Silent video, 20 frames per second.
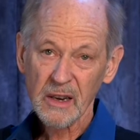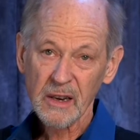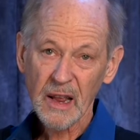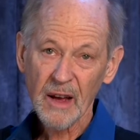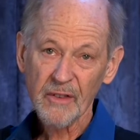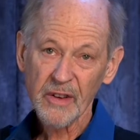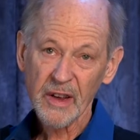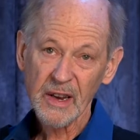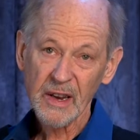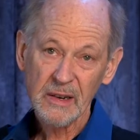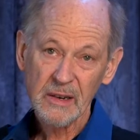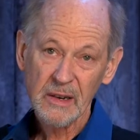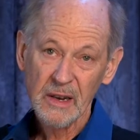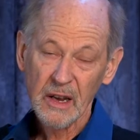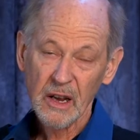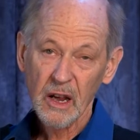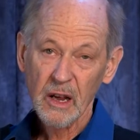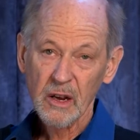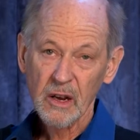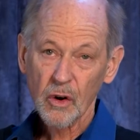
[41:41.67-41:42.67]
These are not
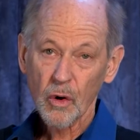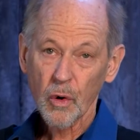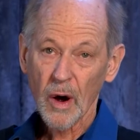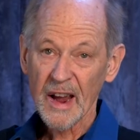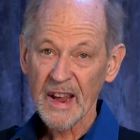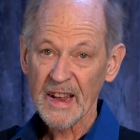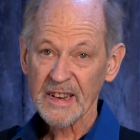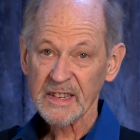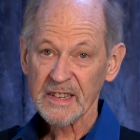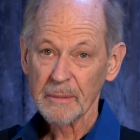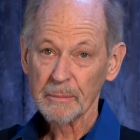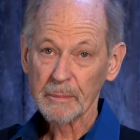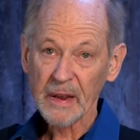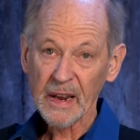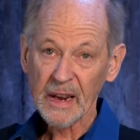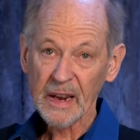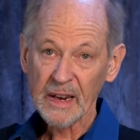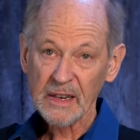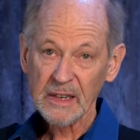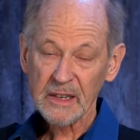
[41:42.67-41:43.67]
loving,
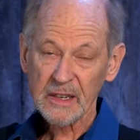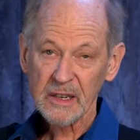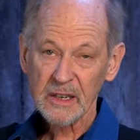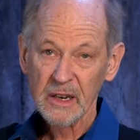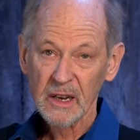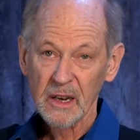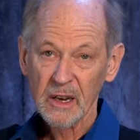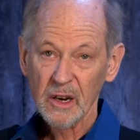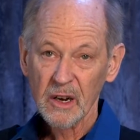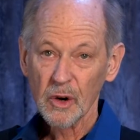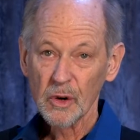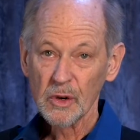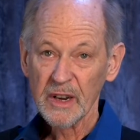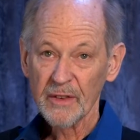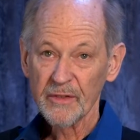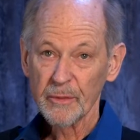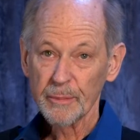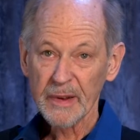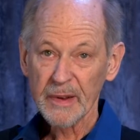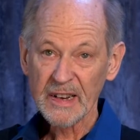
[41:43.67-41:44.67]
quiescent beings
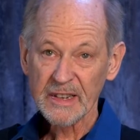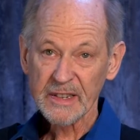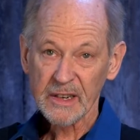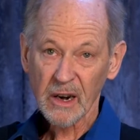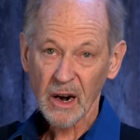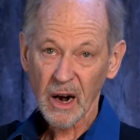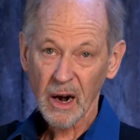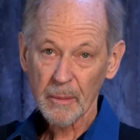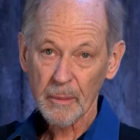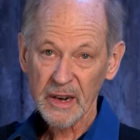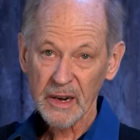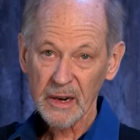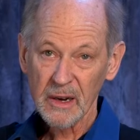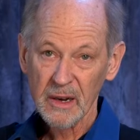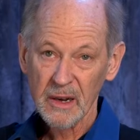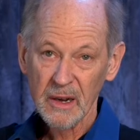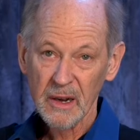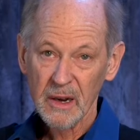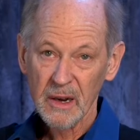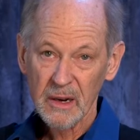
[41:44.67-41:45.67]
who live in peace and
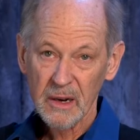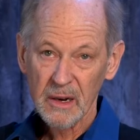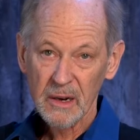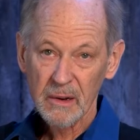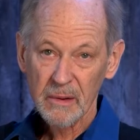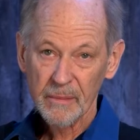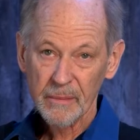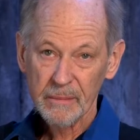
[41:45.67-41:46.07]
harmony.